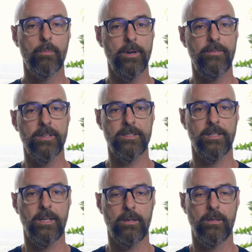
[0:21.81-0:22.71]

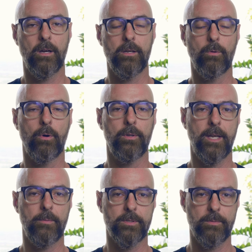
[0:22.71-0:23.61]
Previously, you were
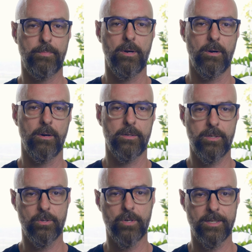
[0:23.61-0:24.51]
only able to peer
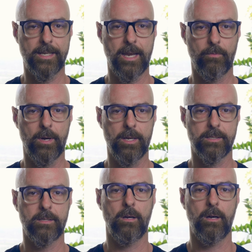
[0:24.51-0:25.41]
two transit
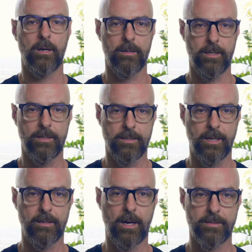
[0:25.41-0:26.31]
gateways
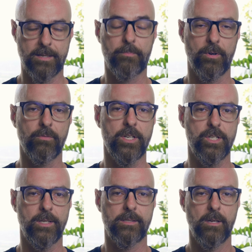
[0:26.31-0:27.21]
in separate
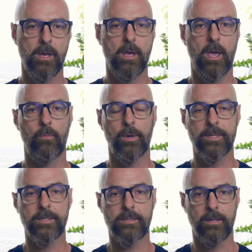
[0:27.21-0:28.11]
regions. And
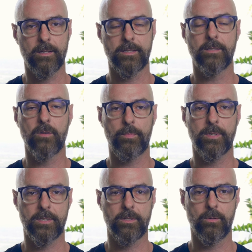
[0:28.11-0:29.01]
what this does, this
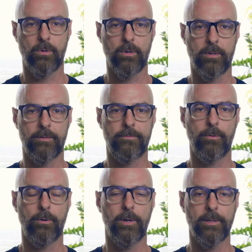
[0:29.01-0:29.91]
opens the door
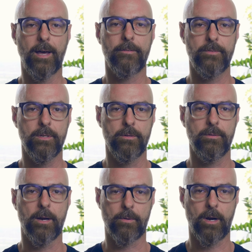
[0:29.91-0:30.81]
for a lot of
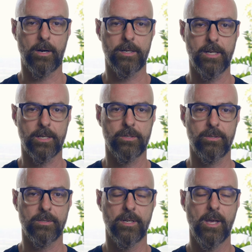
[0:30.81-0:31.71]
new network
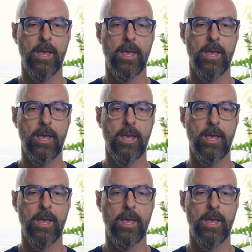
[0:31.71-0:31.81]
architectures.